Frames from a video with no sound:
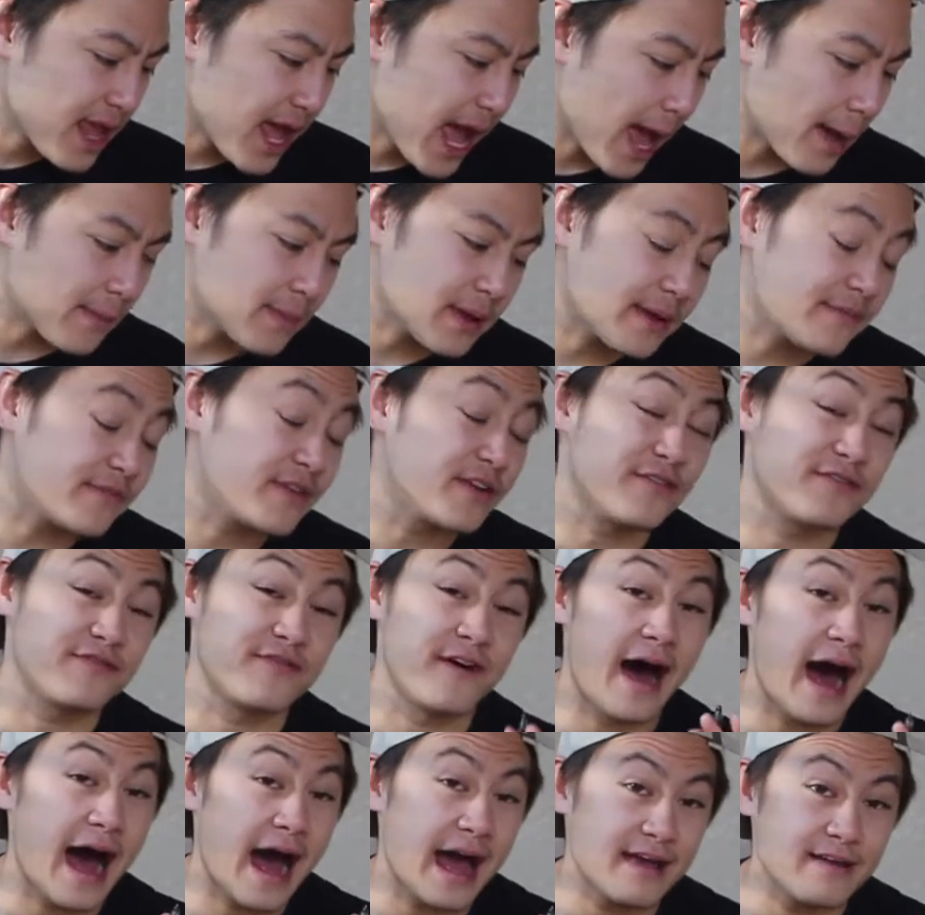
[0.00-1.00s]
I'm gonna give it a
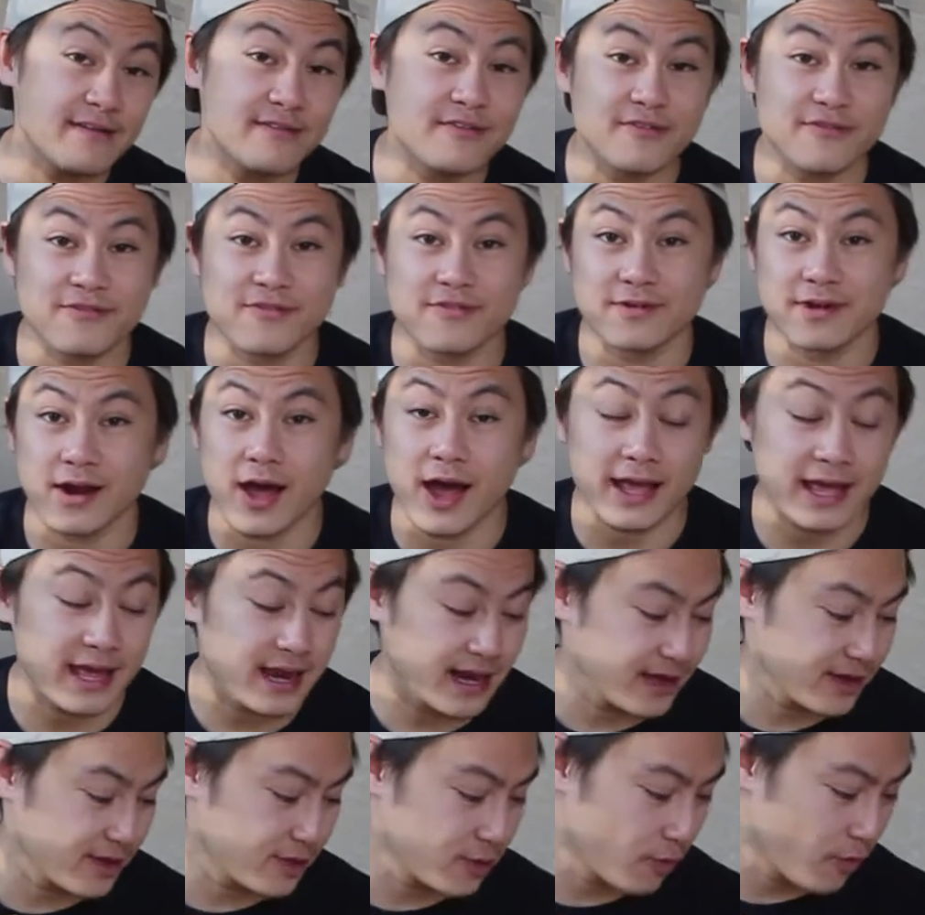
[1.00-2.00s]
5 for not
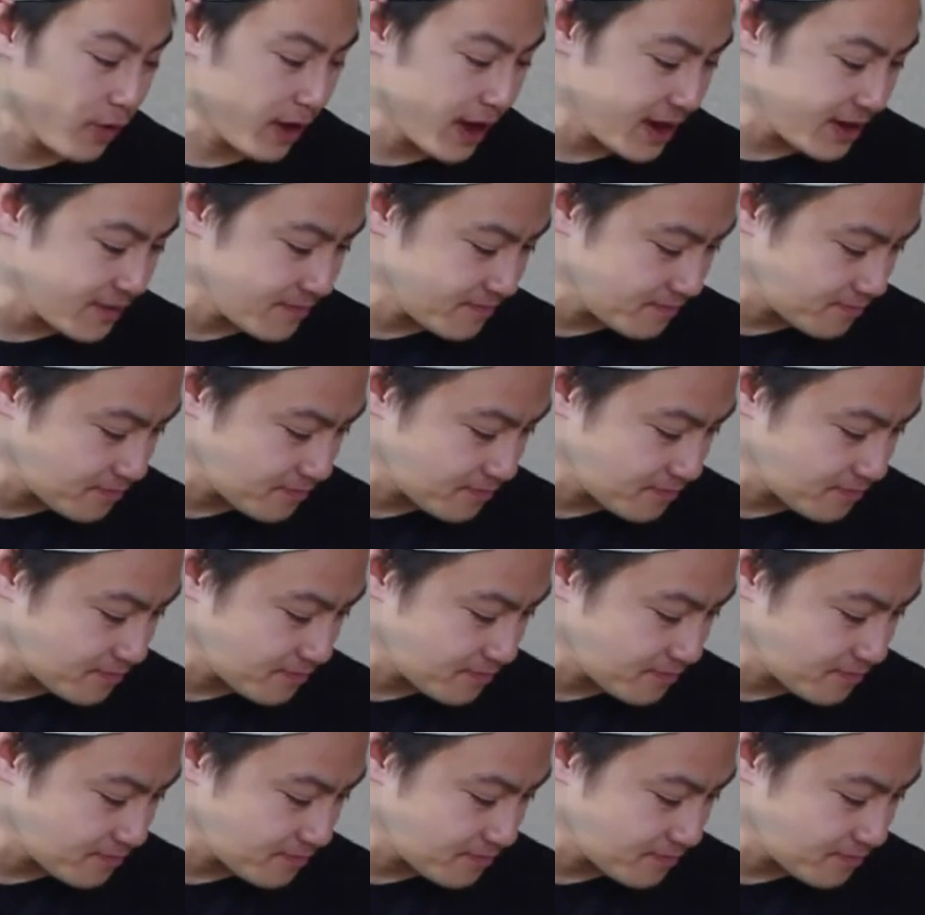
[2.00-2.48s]
getting in the way.